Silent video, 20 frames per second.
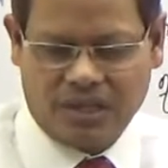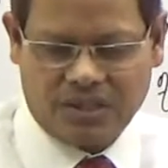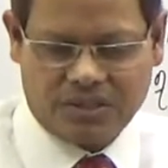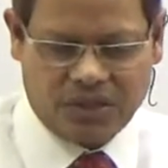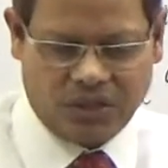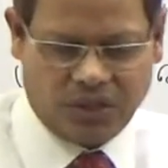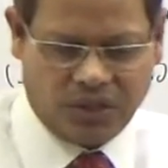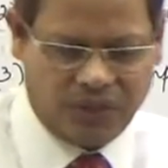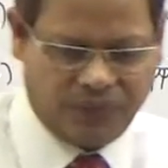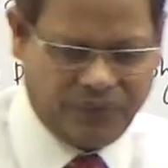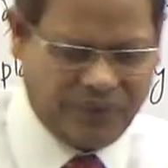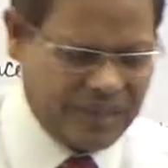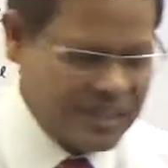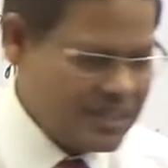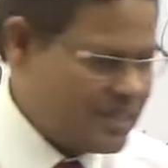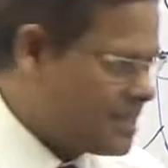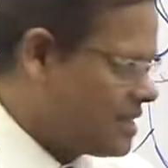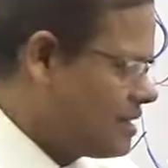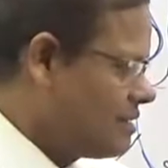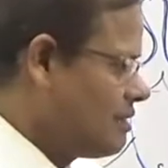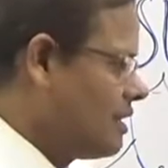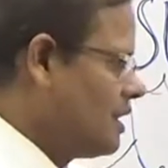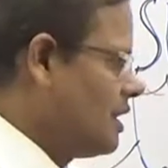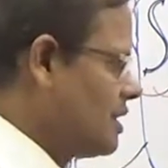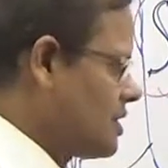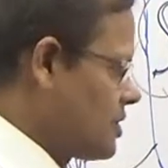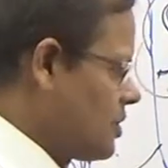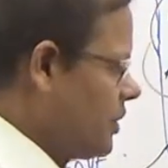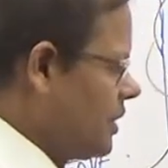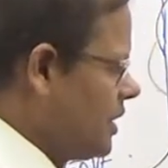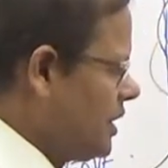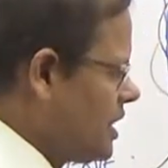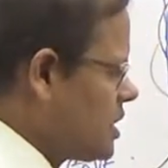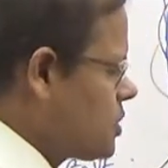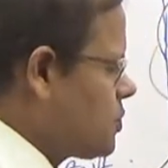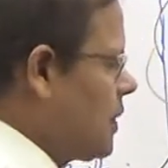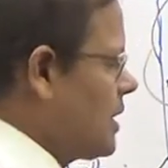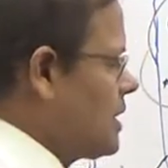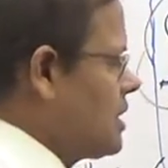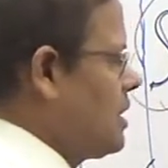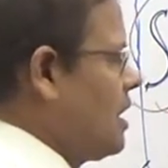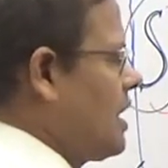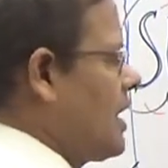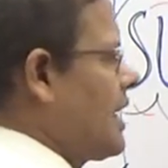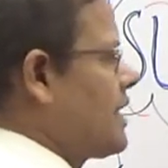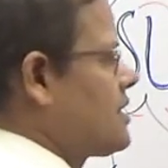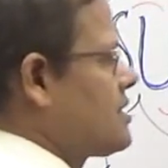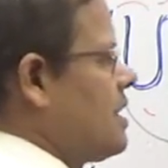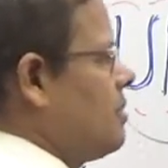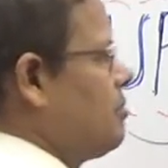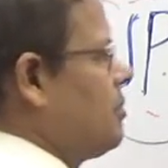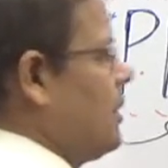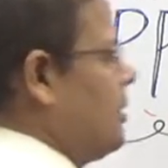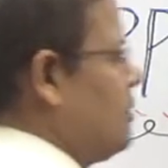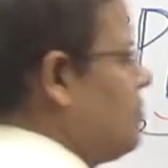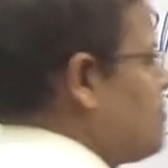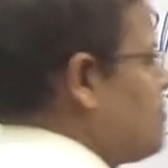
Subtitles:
So, if it is, so in this particular example,